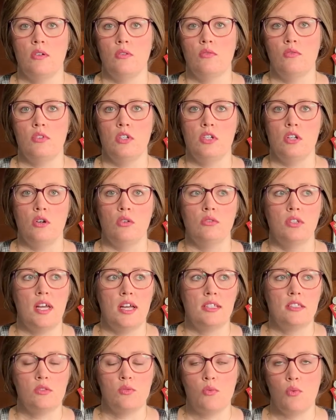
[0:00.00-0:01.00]

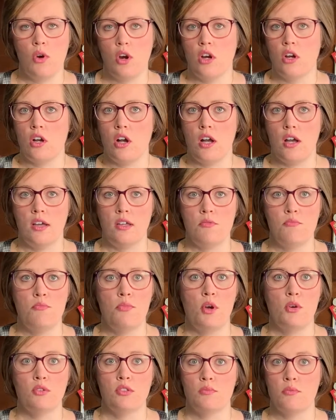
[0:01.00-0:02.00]
let's work on
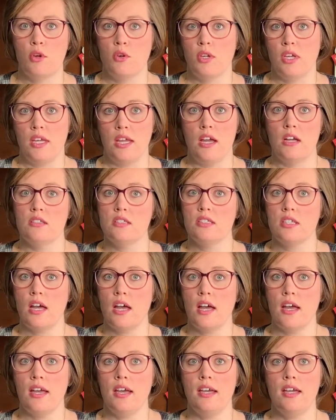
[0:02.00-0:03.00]
both smoking
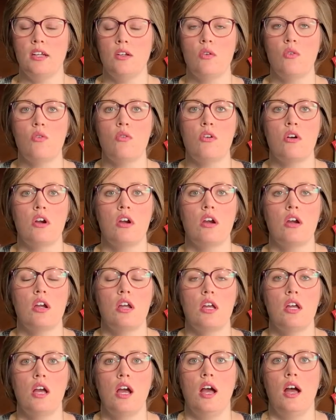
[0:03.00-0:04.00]
outside, or
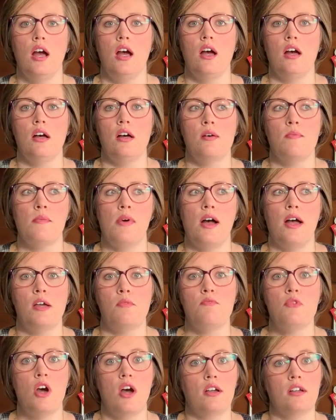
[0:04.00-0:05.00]

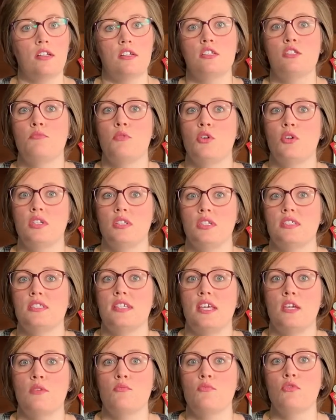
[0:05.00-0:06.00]
I'm not going to smoke in the
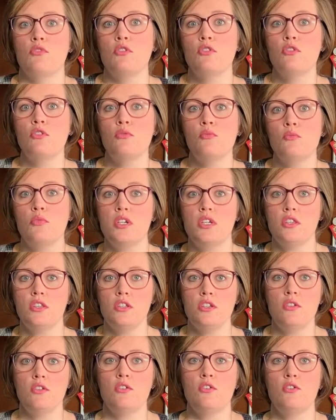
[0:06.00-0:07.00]
same room with
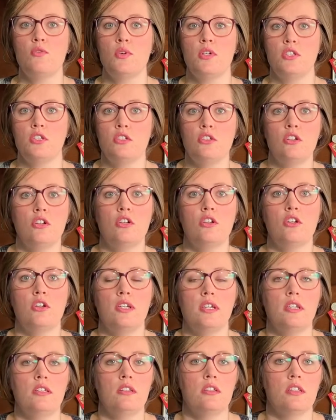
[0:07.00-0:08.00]
you. When you're
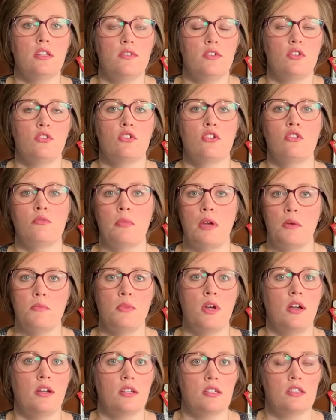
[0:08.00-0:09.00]
in the living room, I'm
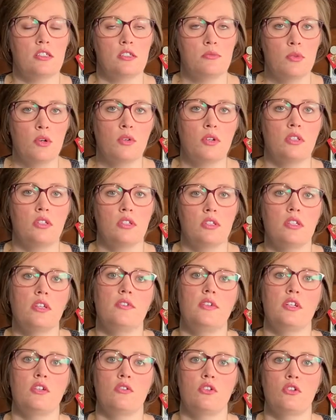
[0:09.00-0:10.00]
not going to smoke in the
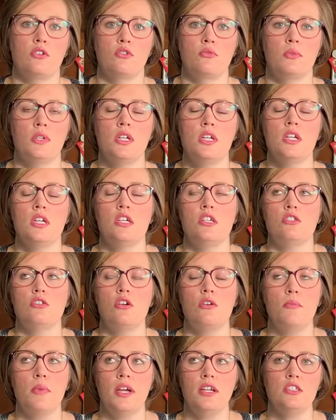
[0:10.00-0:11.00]
living room. So
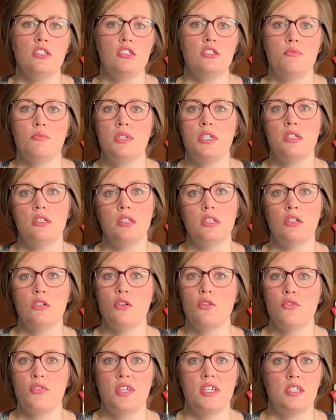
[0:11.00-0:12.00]
it might just be
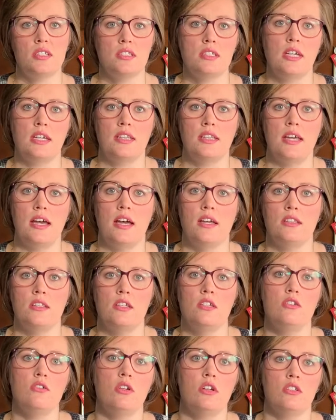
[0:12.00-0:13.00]
little things like that that
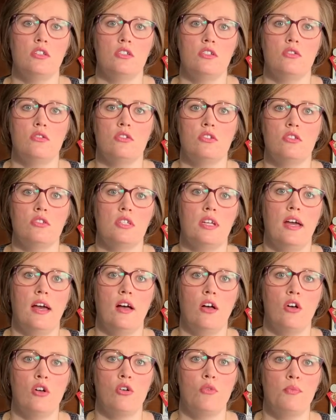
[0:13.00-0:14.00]
you can do just to
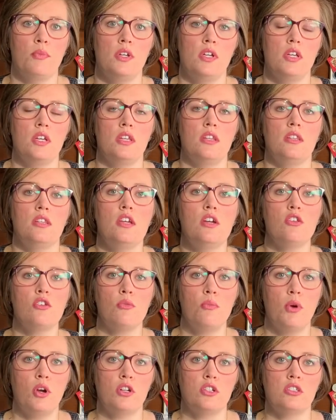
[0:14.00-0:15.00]
help the other
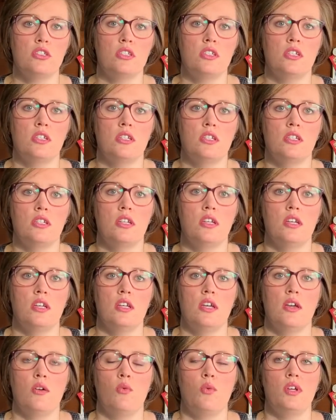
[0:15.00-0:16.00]
person
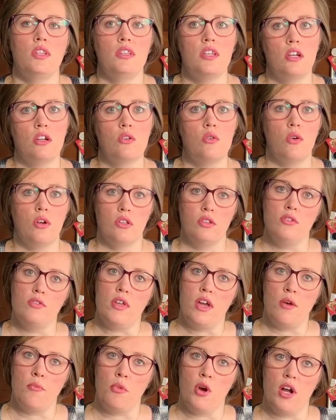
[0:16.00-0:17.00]
when they're going through
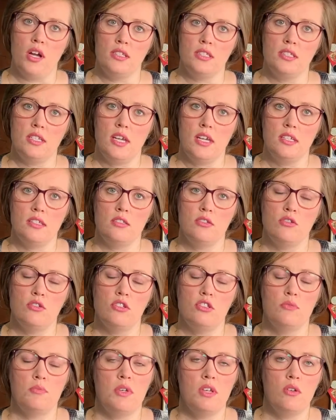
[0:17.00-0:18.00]
that process. So
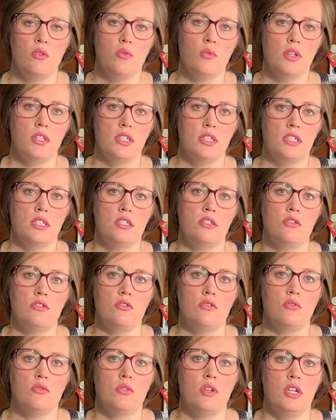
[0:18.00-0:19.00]
just being willing
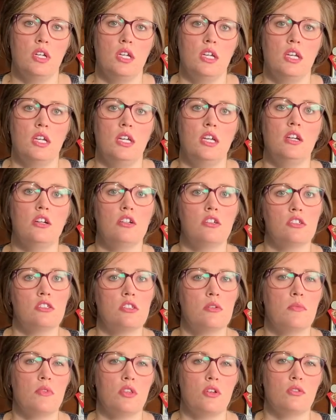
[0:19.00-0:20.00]
to hear
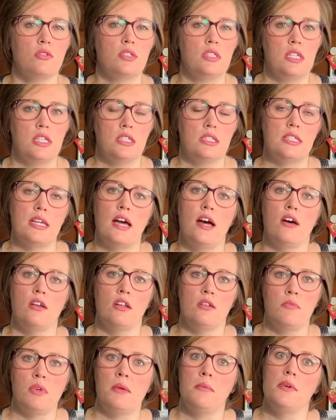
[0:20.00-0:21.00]
some of those things out
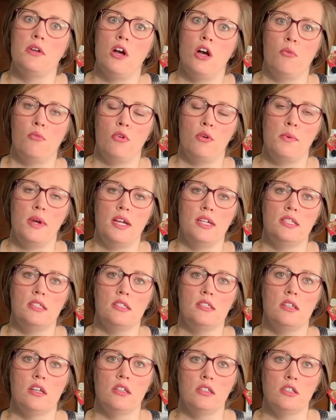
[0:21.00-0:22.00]
and maybe
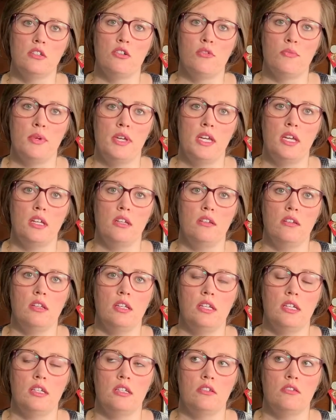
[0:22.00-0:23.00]
compromise a little bit
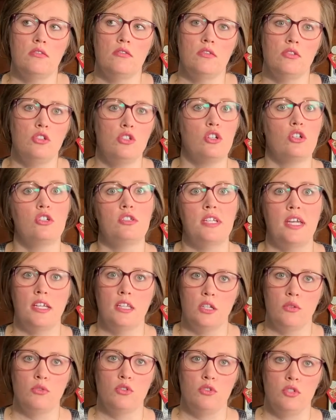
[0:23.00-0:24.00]
in your
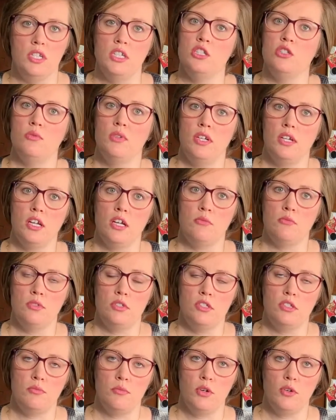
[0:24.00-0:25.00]
daily routines when it comes
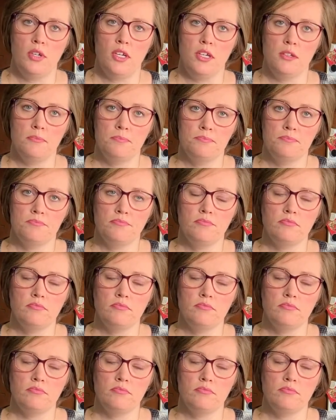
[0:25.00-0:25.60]
to smoking.